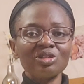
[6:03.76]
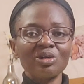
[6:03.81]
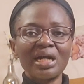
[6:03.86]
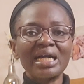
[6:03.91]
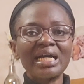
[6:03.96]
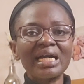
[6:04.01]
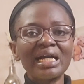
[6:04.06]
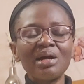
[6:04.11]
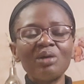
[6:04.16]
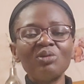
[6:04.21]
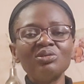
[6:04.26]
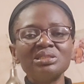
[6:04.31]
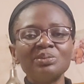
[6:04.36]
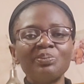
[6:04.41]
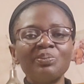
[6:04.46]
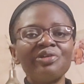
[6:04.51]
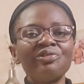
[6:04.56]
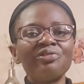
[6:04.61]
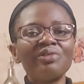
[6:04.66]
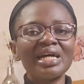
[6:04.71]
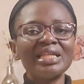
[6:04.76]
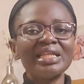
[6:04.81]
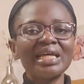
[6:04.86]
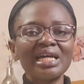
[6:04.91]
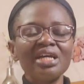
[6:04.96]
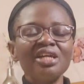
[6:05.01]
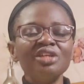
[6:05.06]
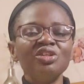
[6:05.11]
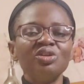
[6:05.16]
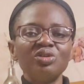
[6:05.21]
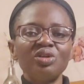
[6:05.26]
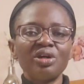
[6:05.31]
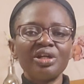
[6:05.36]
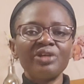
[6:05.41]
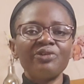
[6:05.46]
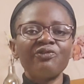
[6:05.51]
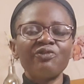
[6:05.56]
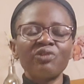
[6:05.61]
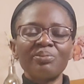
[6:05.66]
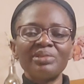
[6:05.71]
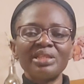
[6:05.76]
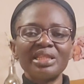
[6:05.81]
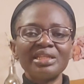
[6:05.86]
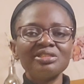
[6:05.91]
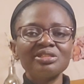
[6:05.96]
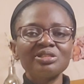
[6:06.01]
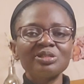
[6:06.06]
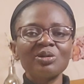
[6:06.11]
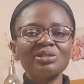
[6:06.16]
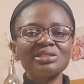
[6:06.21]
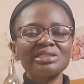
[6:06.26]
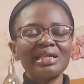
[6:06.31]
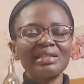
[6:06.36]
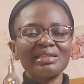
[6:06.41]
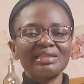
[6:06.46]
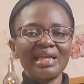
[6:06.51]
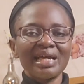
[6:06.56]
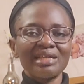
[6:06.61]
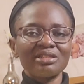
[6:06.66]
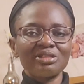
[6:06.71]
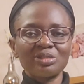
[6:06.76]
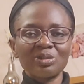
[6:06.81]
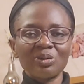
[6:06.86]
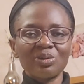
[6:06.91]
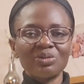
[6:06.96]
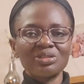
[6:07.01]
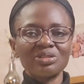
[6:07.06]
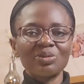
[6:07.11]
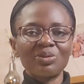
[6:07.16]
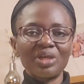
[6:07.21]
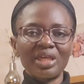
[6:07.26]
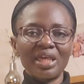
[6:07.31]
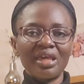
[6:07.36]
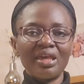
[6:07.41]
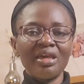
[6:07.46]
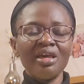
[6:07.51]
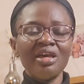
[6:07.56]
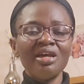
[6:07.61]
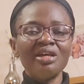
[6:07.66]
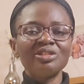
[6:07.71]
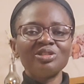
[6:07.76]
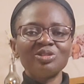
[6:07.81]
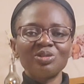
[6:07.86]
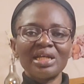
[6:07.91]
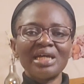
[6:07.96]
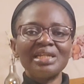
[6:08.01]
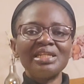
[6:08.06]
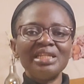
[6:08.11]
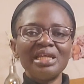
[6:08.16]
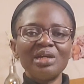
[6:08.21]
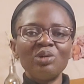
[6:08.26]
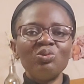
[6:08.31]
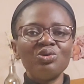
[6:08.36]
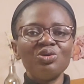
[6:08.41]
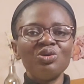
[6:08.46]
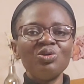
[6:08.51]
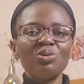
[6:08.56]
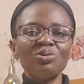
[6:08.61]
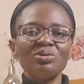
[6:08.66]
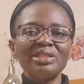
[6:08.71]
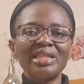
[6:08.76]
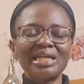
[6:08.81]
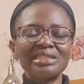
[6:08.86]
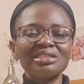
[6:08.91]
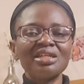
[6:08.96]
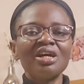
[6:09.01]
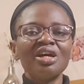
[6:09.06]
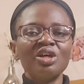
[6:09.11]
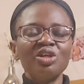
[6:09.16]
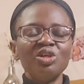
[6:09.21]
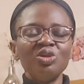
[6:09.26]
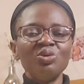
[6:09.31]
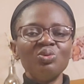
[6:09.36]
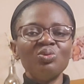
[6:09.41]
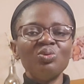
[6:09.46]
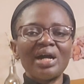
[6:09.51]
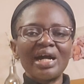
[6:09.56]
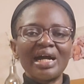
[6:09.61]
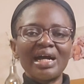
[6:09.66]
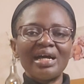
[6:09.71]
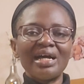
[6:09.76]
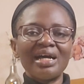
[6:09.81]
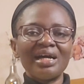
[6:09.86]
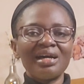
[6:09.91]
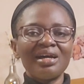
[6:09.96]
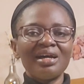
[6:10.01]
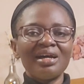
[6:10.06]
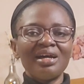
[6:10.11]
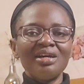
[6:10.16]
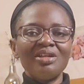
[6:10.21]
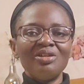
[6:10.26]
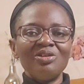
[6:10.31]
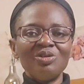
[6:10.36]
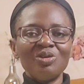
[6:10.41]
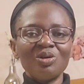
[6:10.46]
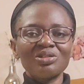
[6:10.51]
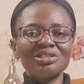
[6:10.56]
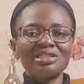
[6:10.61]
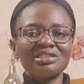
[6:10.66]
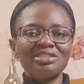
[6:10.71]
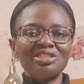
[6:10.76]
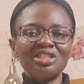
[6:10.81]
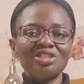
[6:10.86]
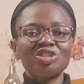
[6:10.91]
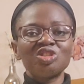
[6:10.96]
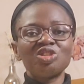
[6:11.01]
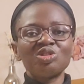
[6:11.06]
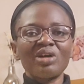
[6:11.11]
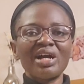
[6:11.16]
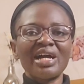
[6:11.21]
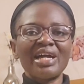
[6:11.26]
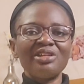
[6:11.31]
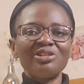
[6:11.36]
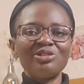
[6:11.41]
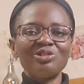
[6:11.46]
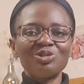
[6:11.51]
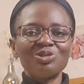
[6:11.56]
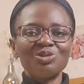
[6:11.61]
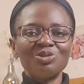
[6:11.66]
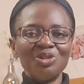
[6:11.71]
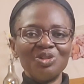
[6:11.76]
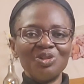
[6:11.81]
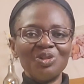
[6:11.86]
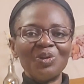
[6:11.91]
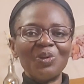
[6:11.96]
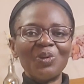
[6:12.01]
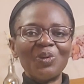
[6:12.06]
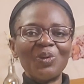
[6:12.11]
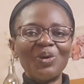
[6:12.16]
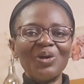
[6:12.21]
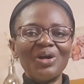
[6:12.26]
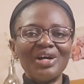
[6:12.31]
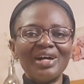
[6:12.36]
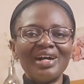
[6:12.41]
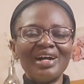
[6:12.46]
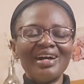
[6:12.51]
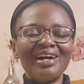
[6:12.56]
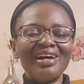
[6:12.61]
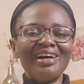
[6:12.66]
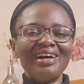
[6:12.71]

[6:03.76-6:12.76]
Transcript: your account, but rather you got it from this source and that source. Okay, so that they would know that you are not just trying to, you know,